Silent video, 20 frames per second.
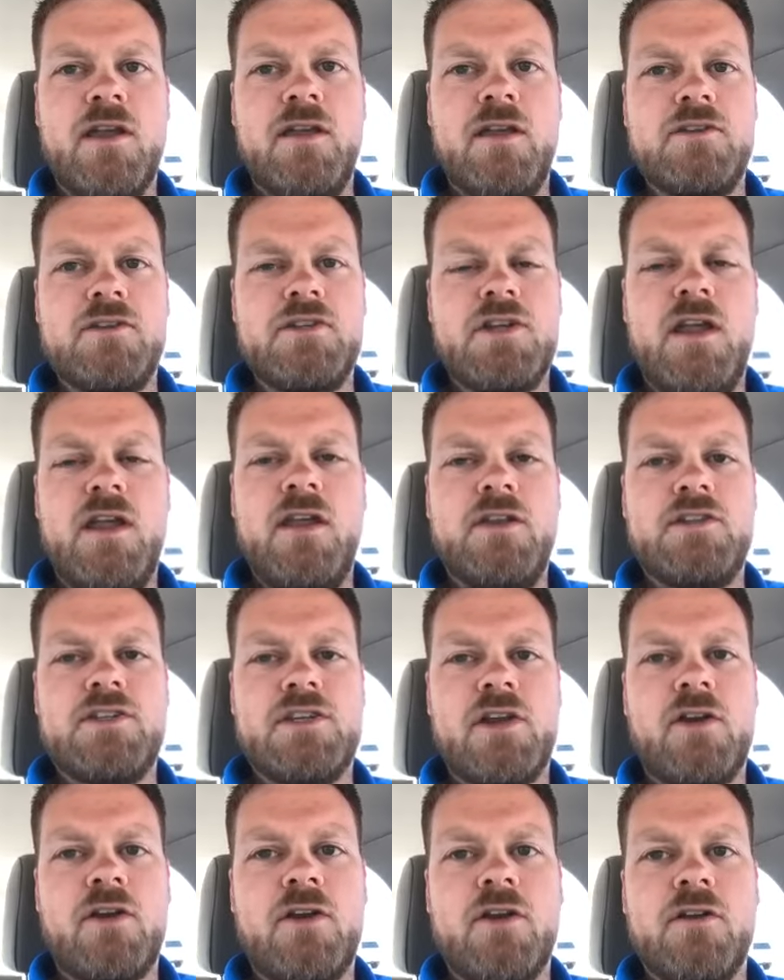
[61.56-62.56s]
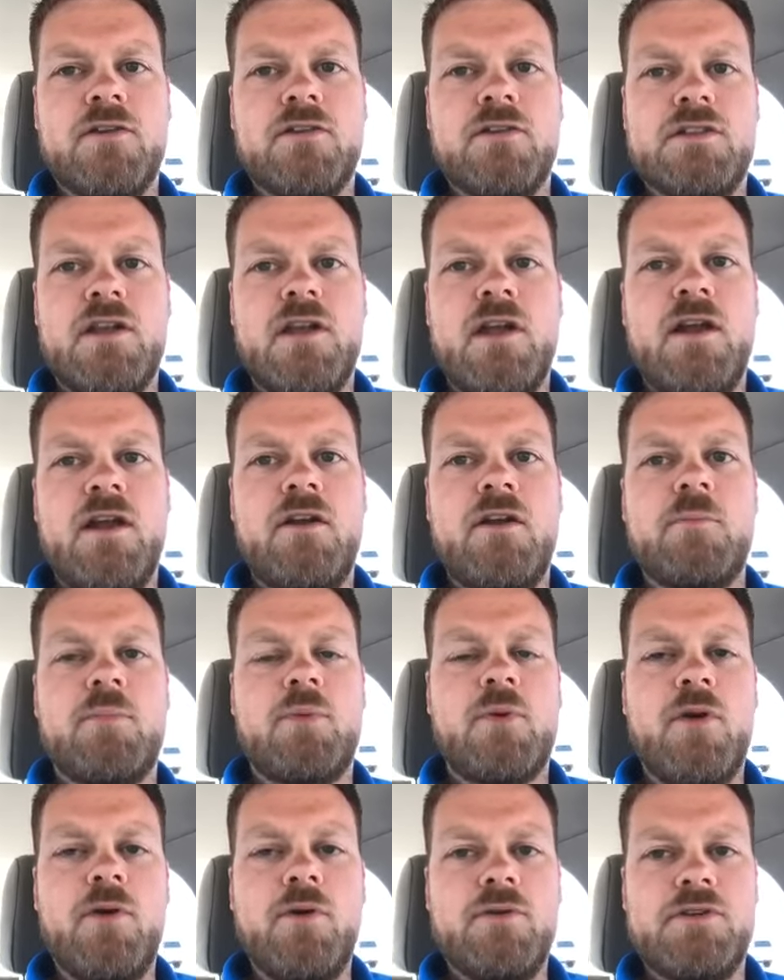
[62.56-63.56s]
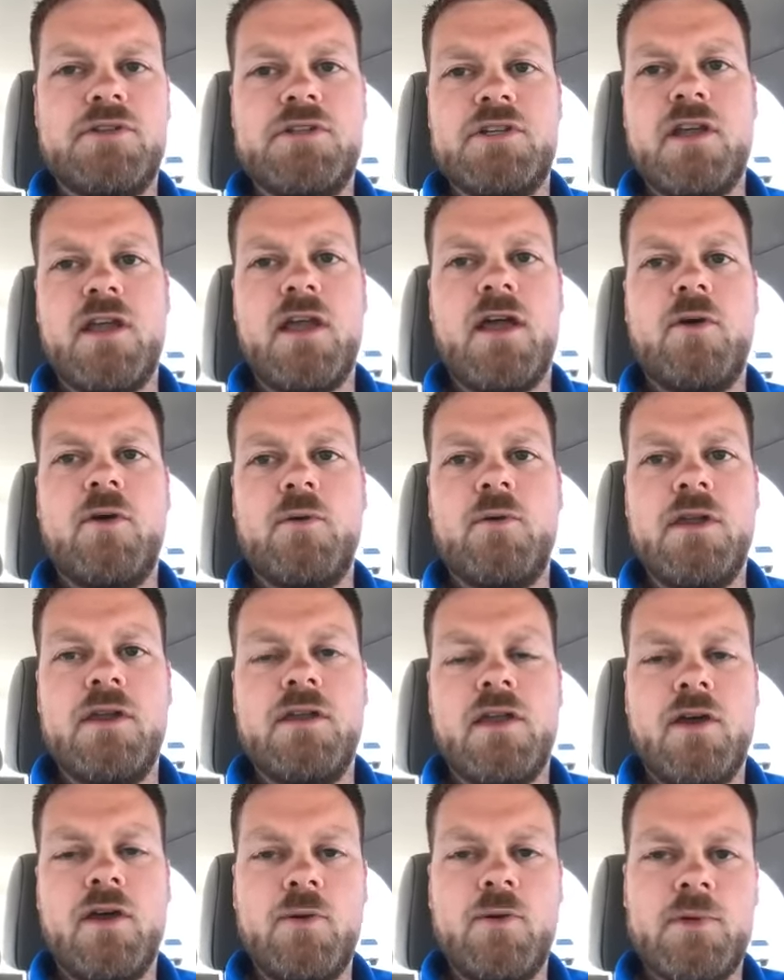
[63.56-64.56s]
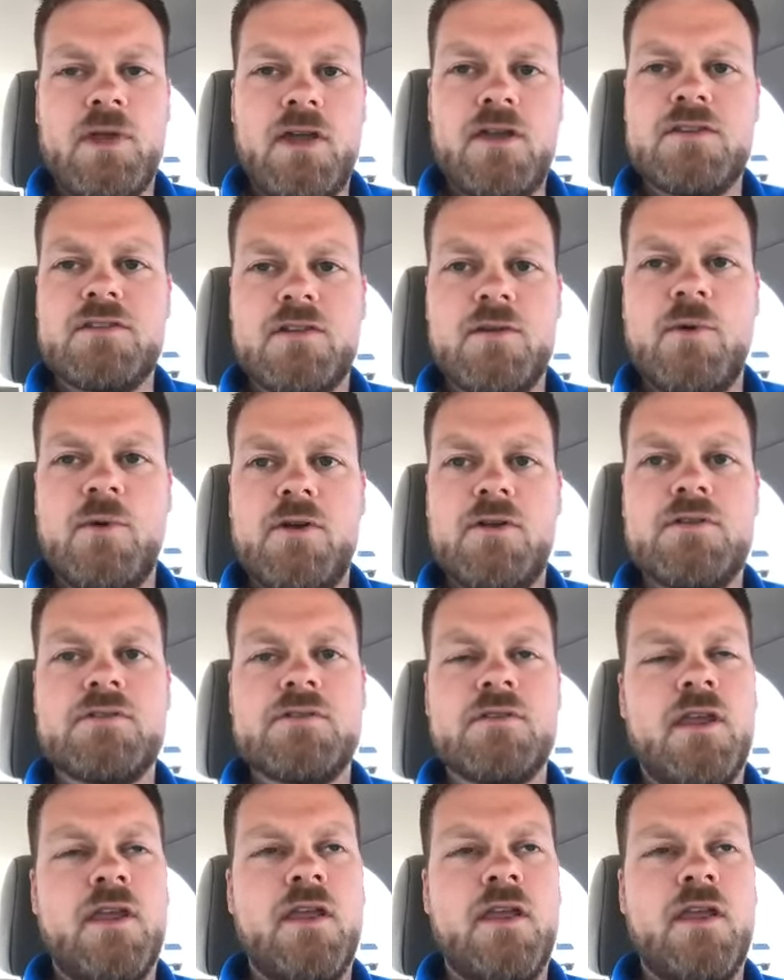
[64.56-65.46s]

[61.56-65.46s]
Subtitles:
and change our entire approach to how we help customers.